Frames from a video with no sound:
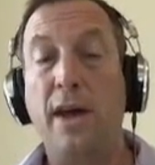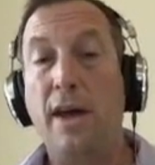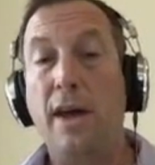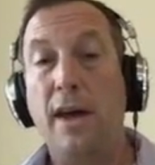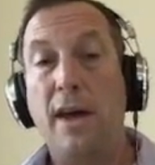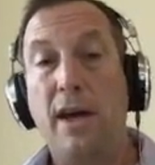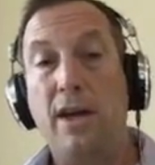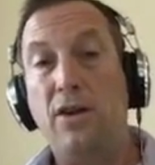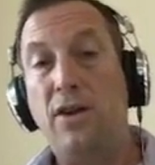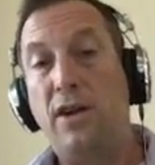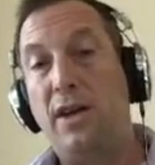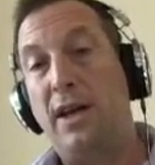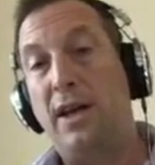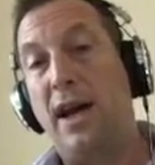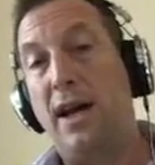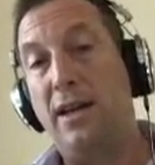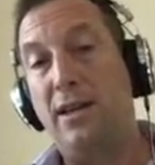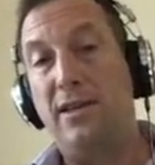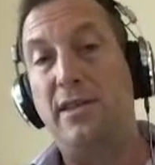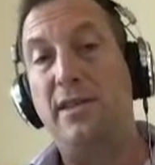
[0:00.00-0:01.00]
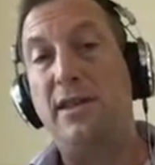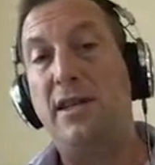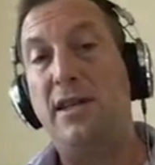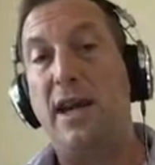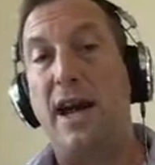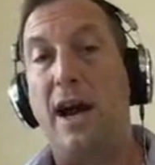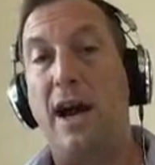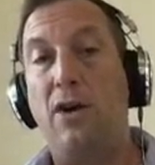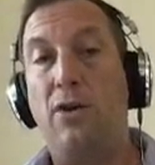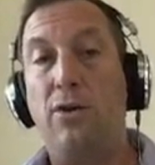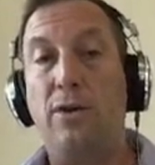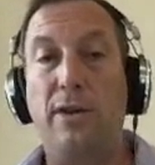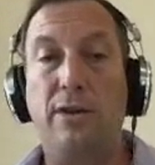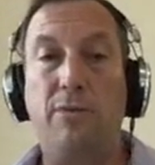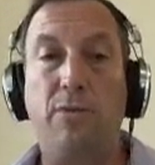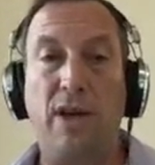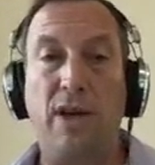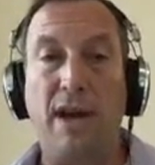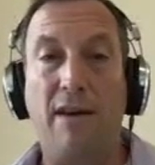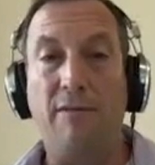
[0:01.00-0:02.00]
And you can kind of see how
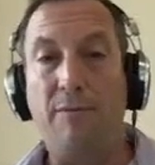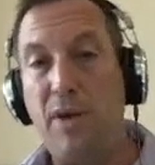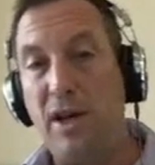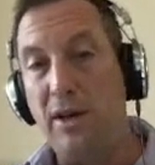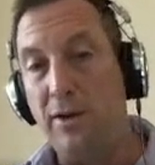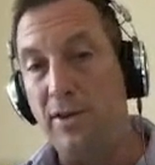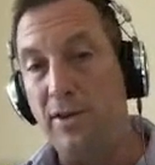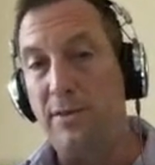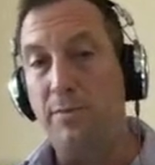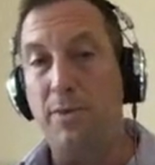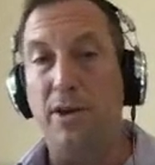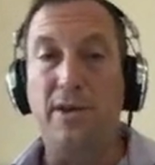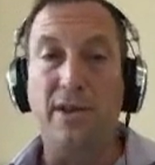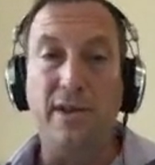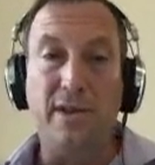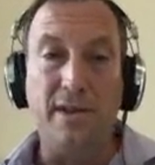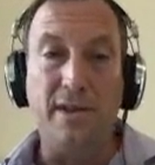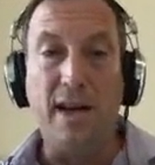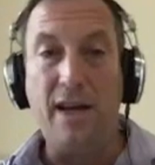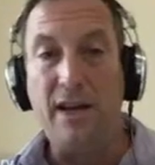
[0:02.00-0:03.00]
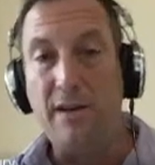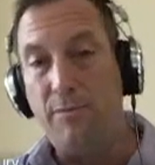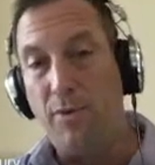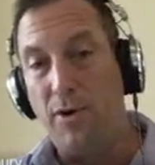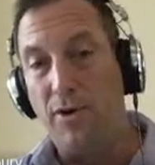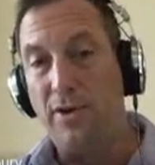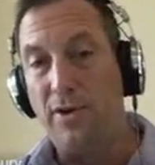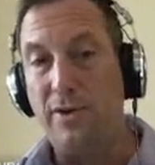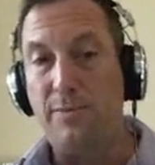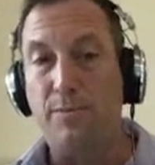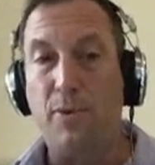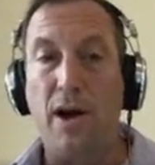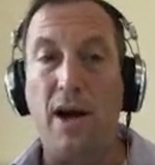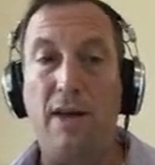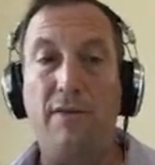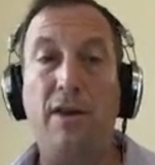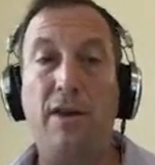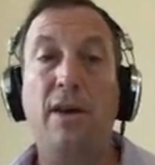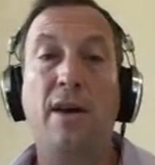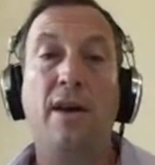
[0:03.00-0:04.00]
we have Peter Smith, his date of birth is
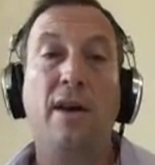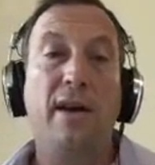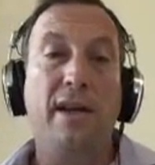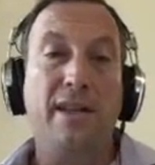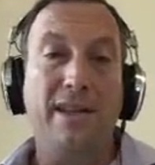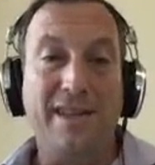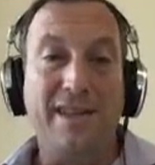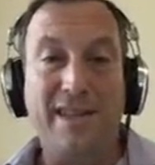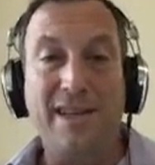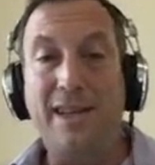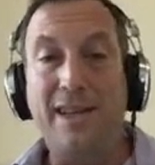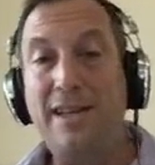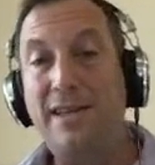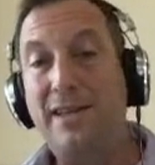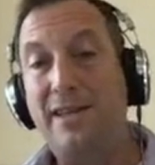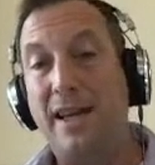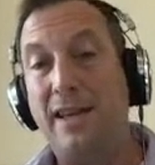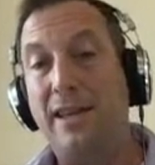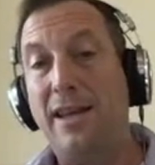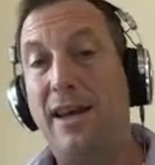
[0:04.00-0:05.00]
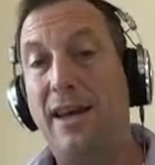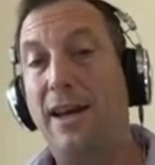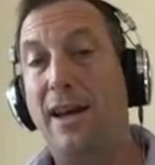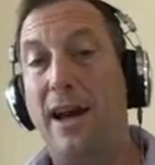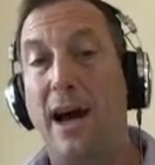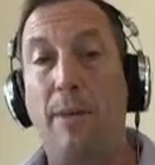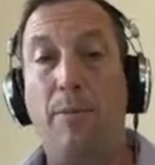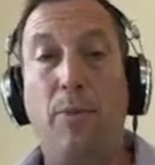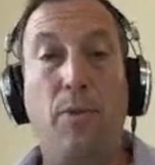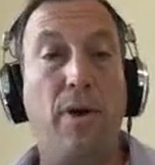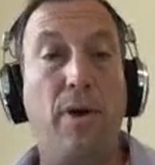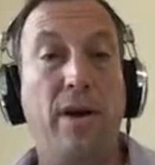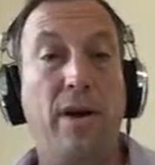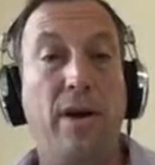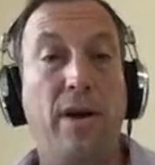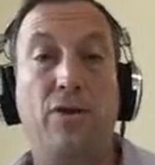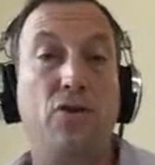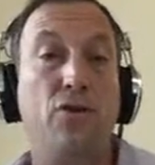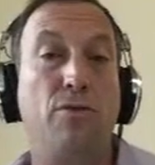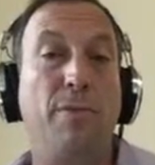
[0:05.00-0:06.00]
private. The cities that they can operate in,
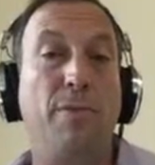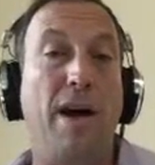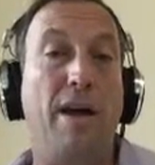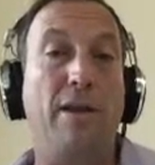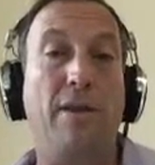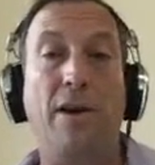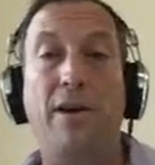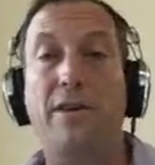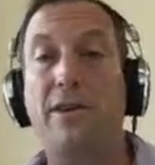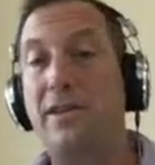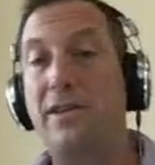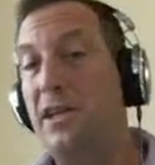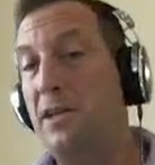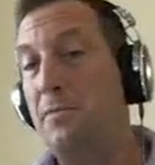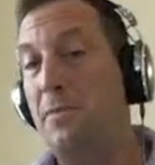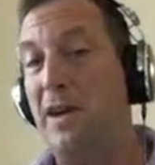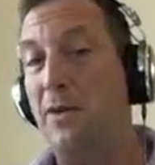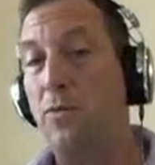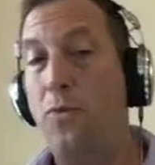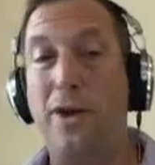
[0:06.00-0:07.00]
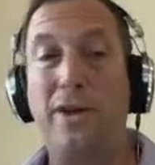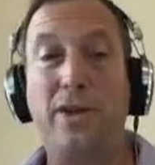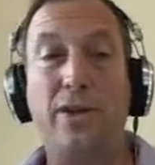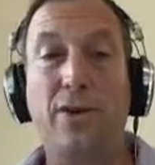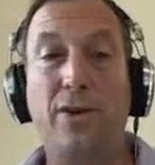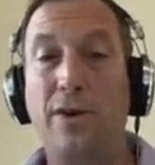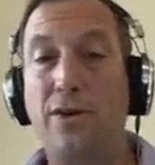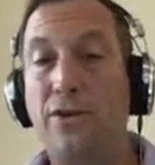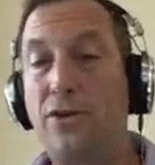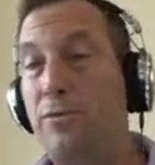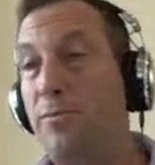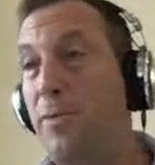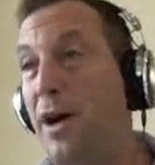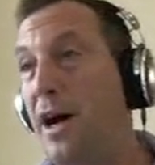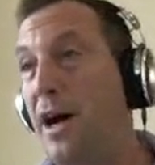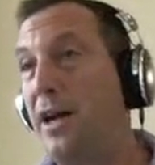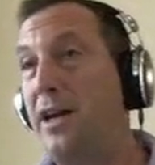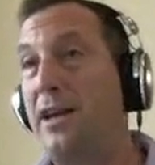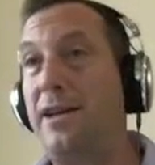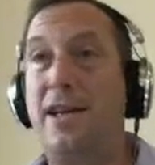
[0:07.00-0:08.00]
Dubai, London. He may winter in
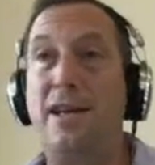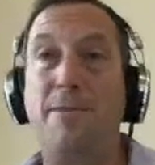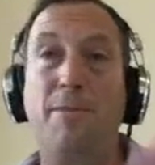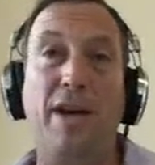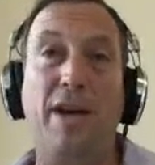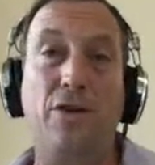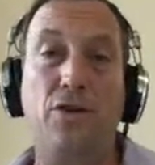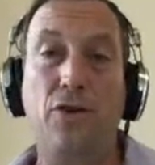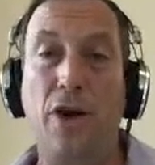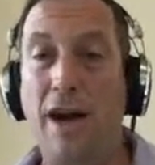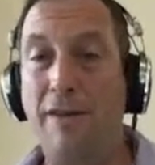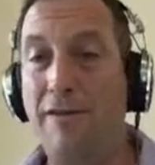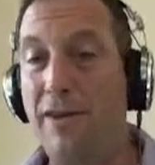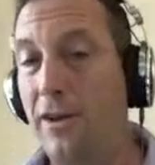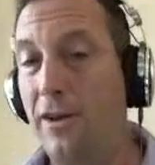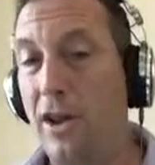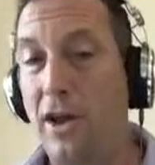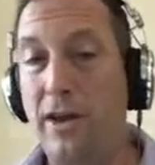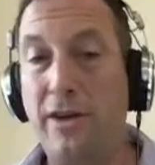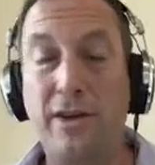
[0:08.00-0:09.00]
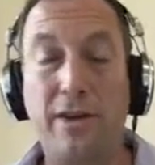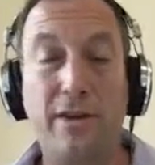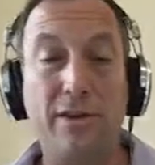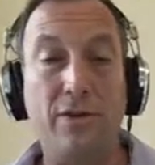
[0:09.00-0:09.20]
Dubai and he may drive in London.